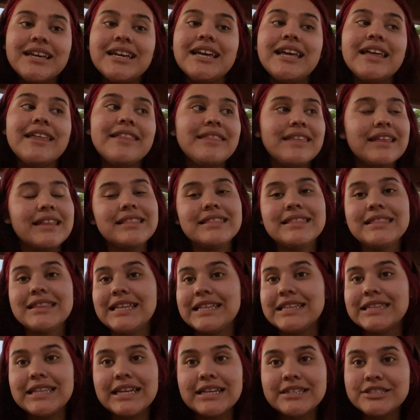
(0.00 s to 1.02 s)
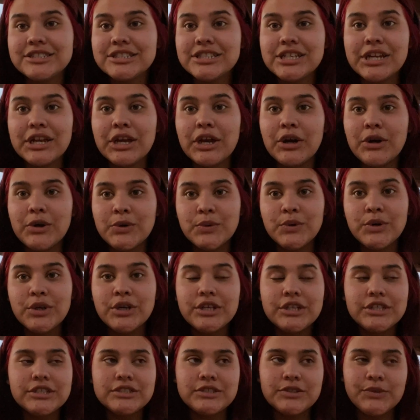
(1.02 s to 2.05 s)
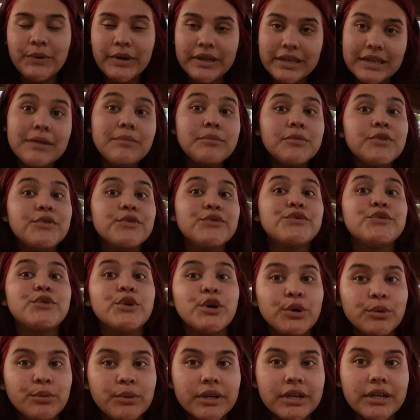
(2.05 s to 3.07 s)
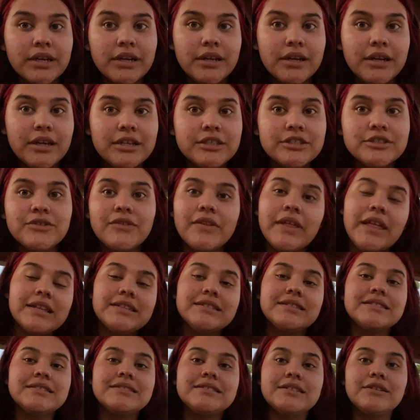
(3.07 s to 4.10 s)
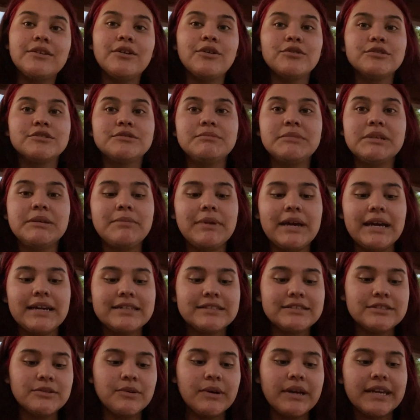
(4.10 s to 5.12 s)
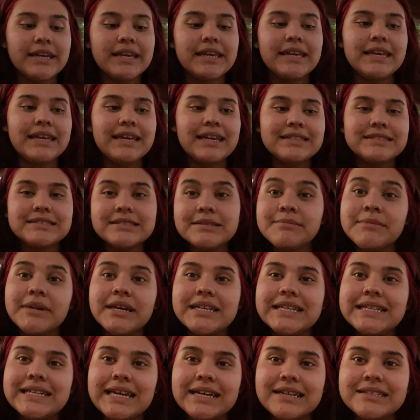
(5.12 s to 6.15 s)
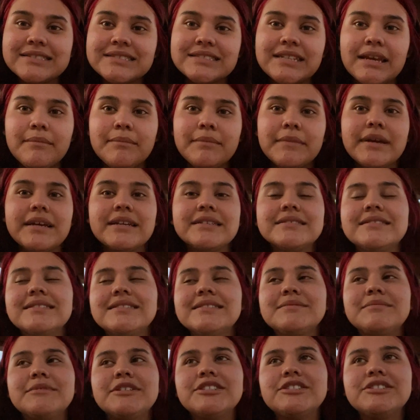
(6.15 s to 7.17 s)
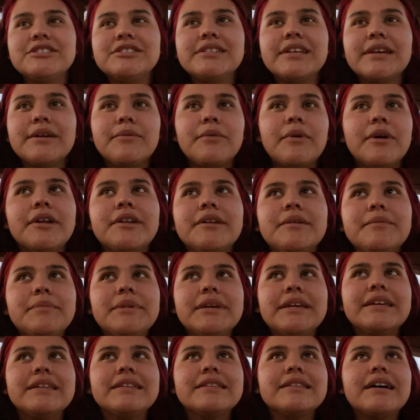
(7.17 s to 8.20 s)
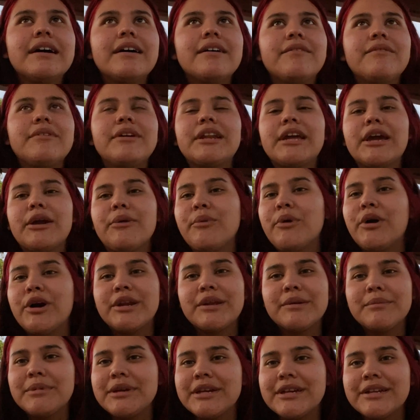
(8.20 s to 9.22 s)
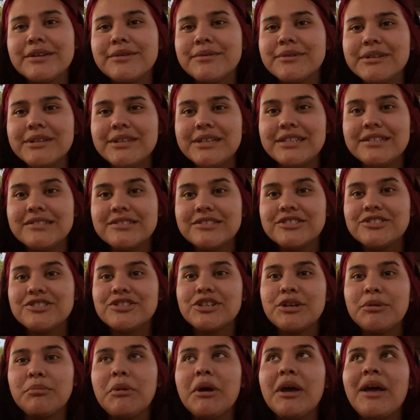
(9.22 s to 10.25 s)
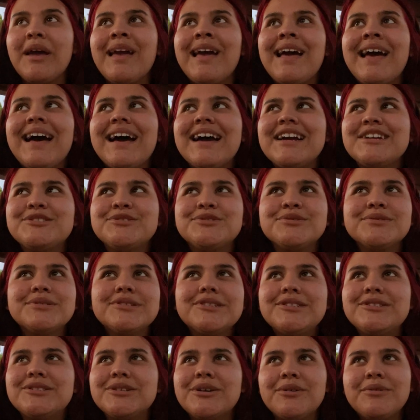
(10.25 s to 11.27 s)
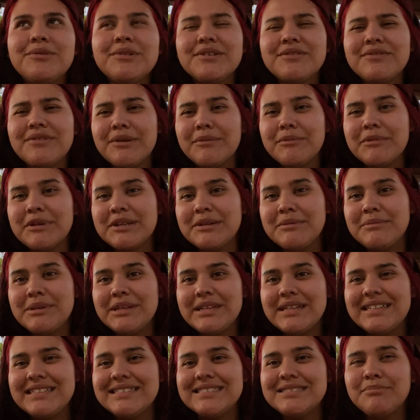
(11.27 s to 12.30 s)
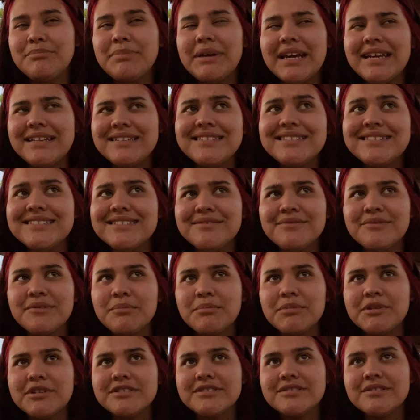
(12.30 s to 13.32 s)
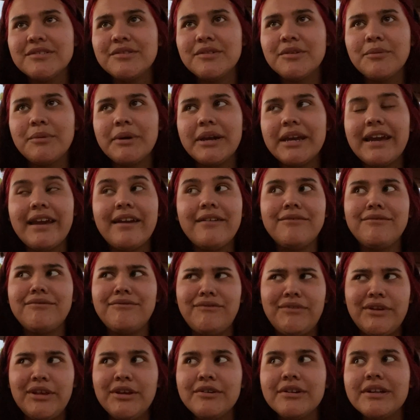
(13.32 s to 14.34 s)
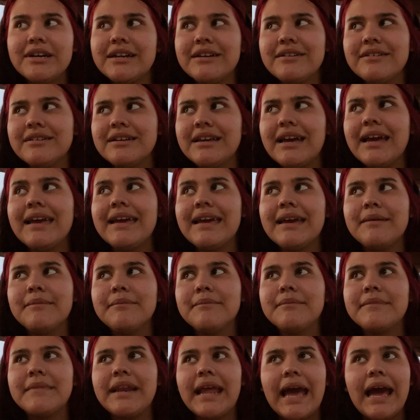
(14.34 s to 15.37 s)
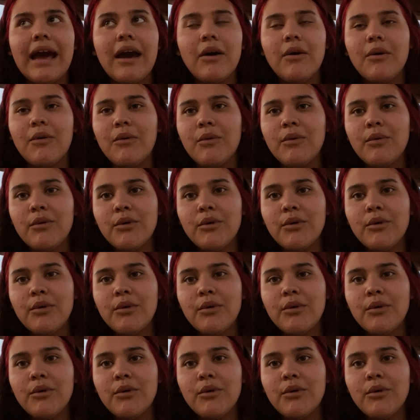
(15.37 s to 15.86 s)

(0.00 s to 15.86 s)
and then let that shit go, so I can move forward, so that doesn't hold me back, so I can get to my next step. Because as much as I want to be in love and I want to be in a relationship, I truly don't, if I'm going to be dependent of the person the way I feel I am now,